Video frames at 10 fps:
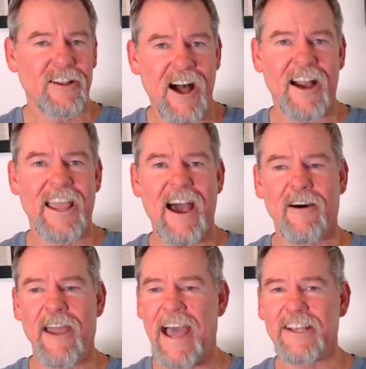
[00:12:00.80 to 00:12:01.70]

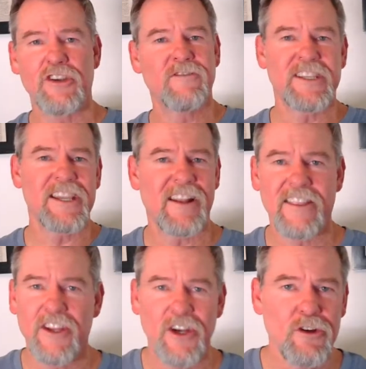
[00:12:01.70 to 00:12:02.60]
lockout, as you've seen on
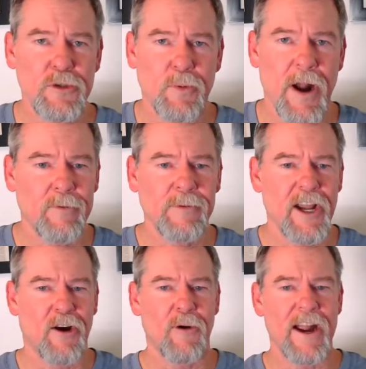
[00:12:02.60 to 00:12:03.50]
the news probably
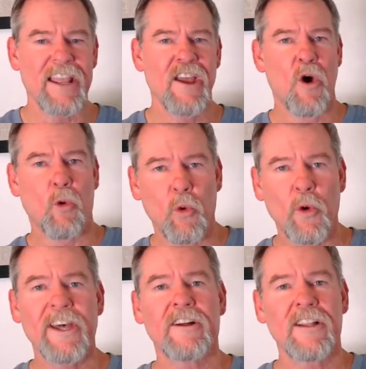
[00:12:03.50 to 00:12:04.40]
already,
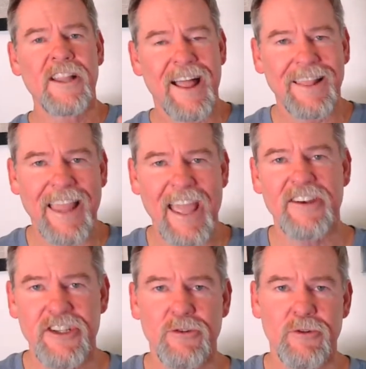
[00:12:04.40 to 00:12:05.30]
will
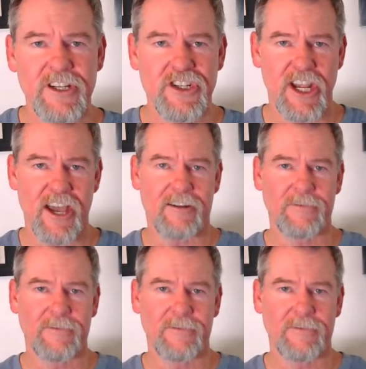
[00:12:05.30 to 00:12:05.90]
land you in jail.